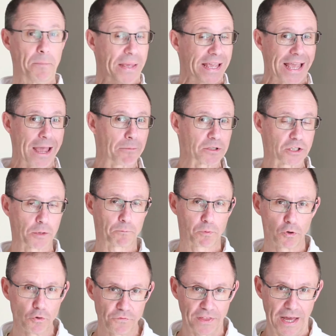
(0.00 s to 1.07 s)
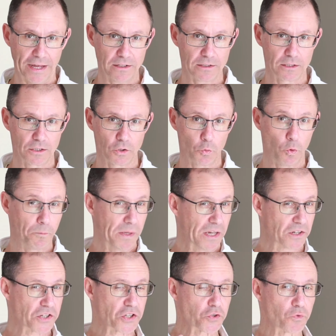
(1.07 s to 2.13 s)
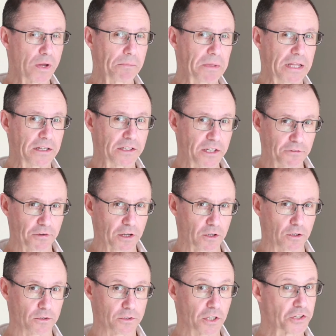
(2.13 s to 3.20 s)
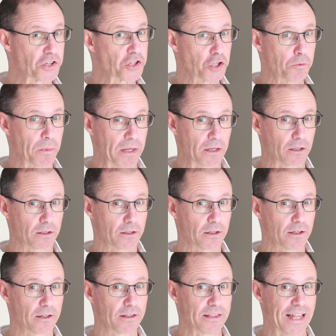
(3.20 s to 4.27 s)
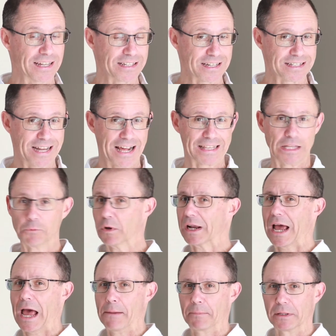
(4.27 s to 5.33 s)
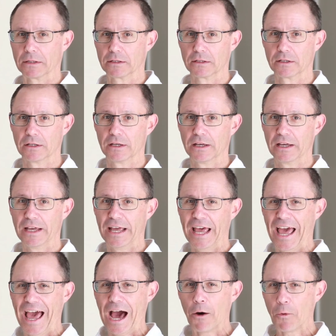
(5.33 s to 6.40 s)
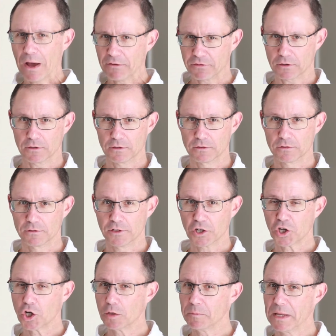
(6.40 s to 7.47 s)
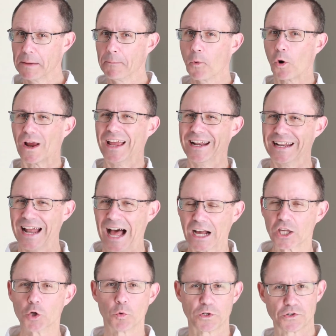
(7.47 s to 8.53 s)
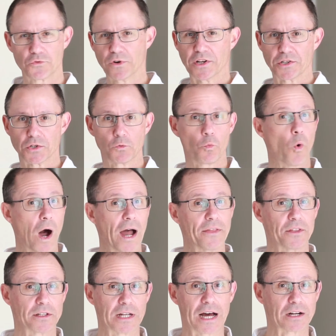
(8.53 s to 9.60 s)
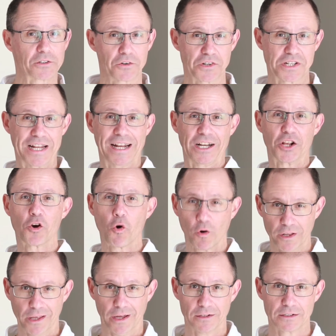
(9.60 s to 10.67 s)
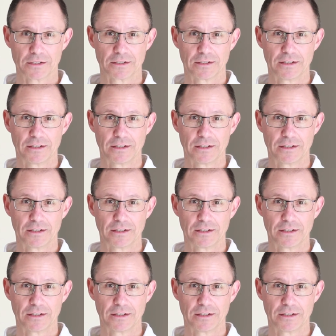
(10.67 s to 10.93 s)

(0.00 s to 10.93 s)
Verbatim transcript: Being able to prove that will be extremely difficult, assuming that's exactly what happened. However, there could be a more innocuous reason why the doctor is not in court yet.